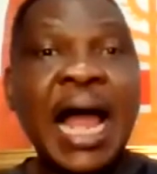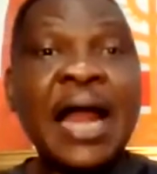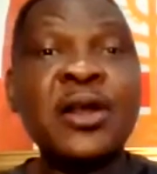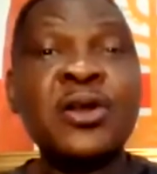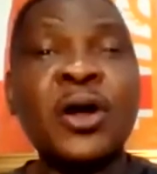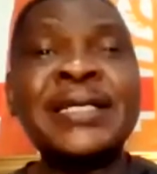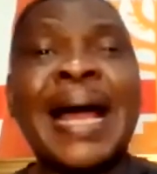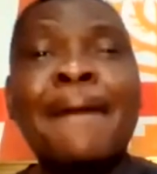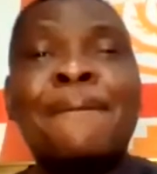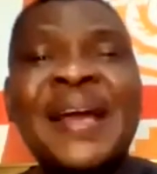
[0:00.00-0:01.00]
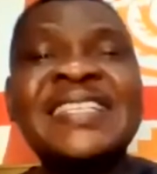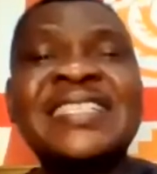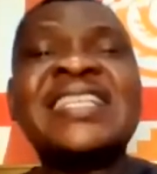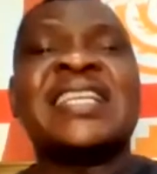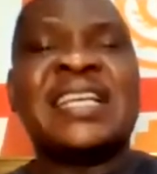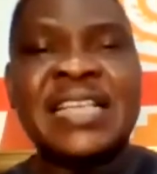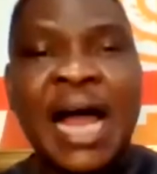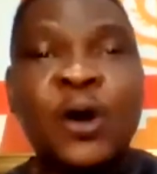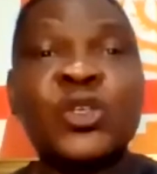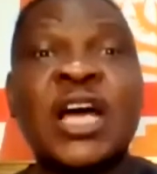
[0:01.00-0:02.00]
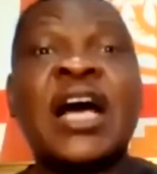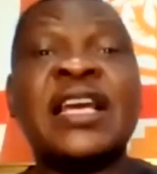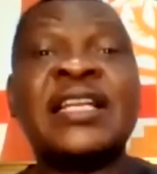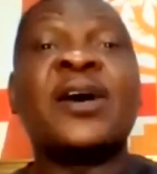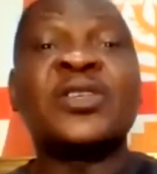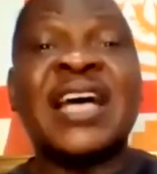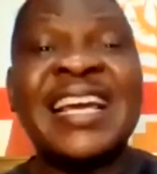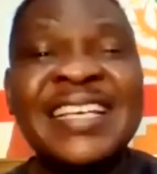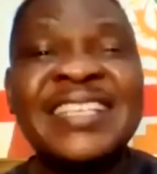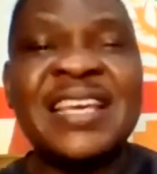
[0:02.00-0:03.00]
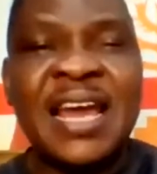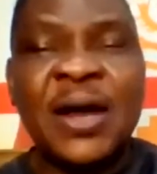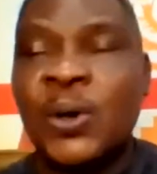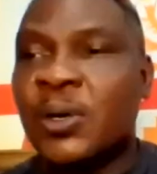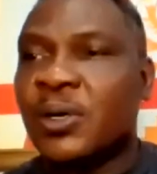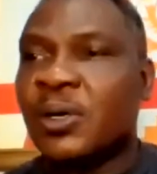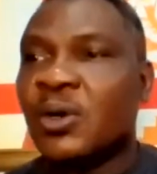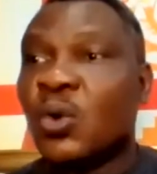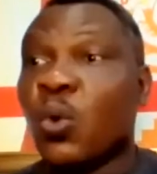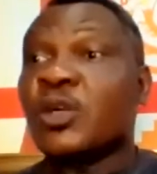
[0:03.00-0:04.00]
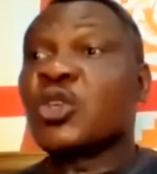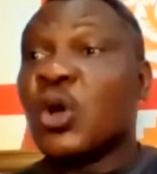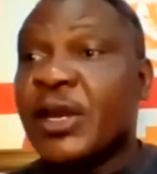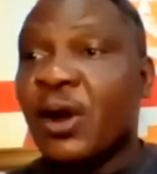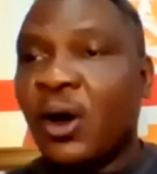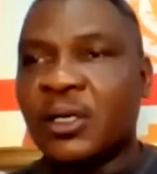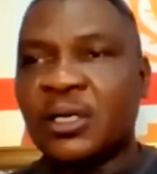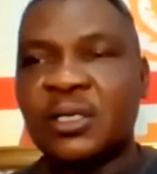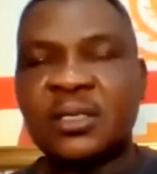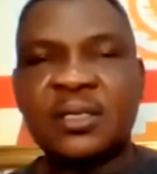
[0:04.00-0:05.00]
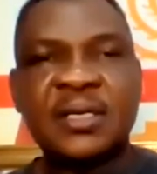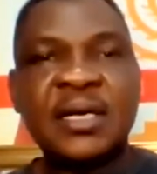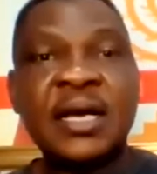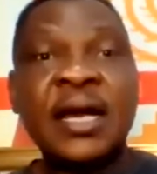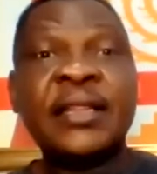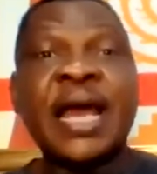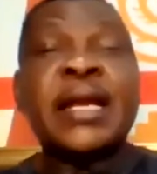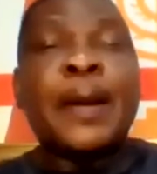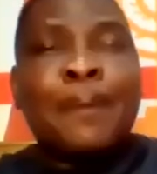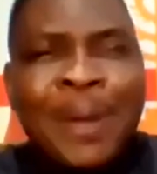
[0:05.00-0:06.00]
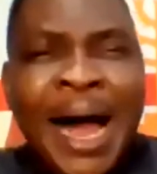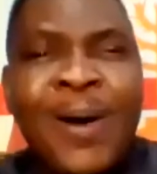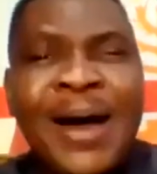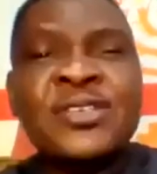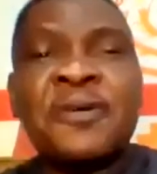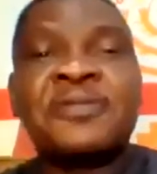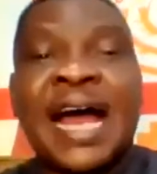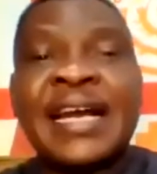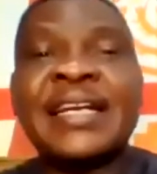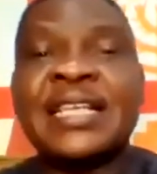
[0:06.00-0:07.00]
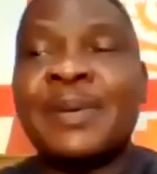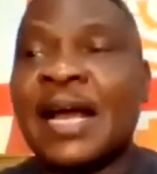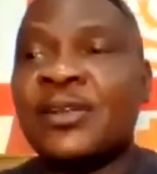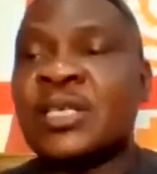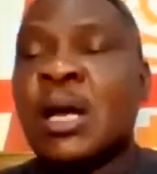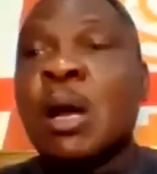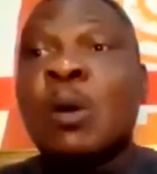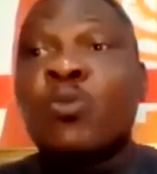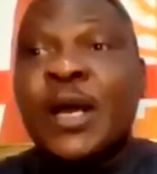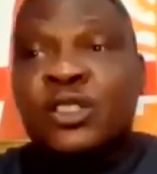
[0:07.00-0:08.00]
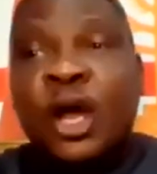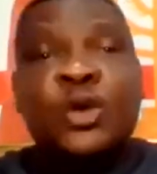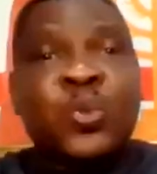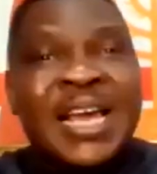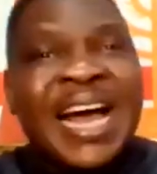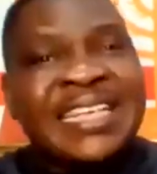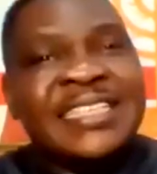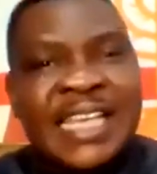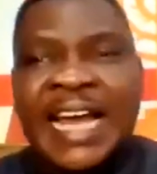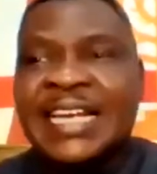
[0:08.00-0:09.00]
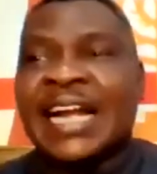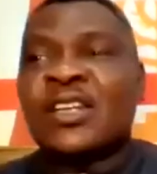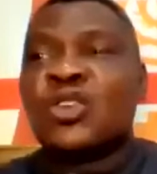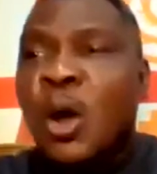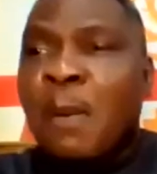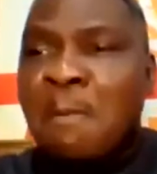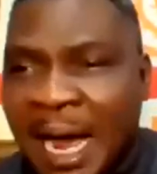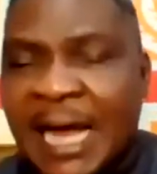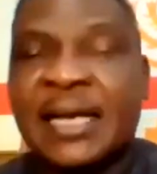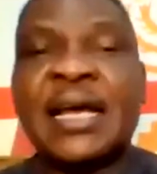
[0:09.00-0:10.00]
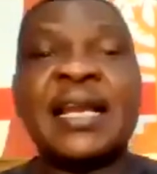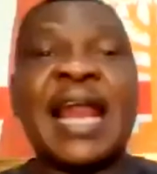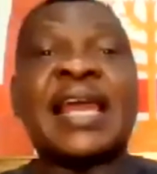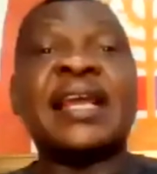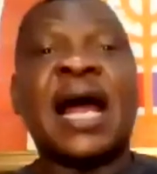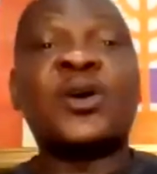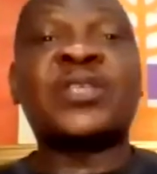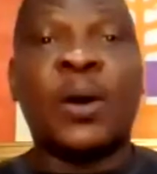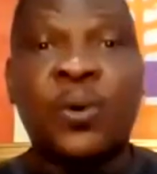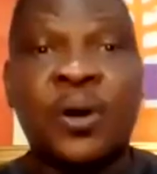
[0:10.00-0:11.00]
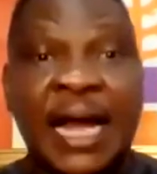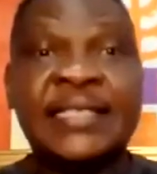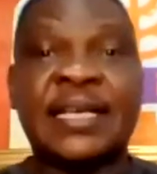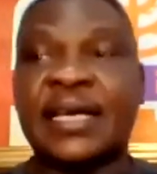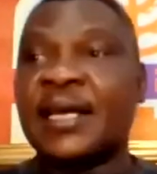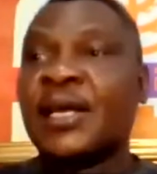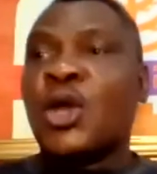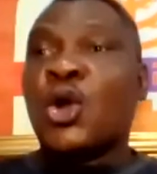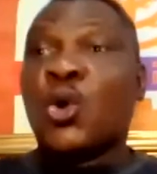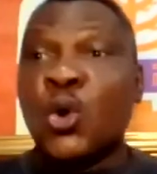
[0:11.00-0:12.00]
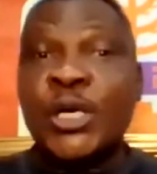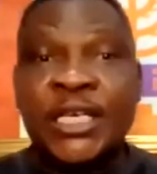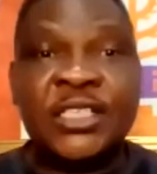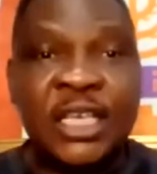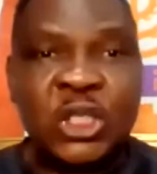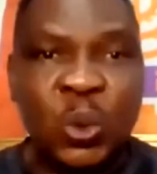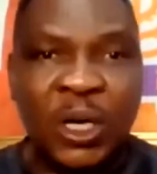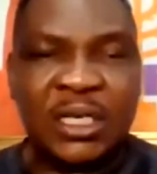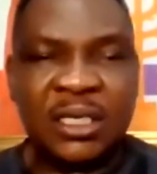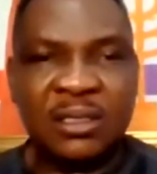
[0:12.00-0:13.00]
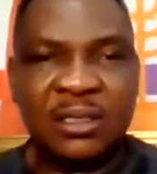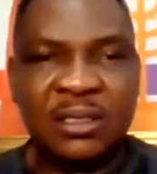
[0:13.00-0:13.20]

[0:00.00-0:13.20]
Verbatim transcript: Another Benson in Daosa, Idahosa is here. What's going on? Then the powers of darkness, they began to say, We thought we had said that no man like Idahosa will rise again. Who is this one?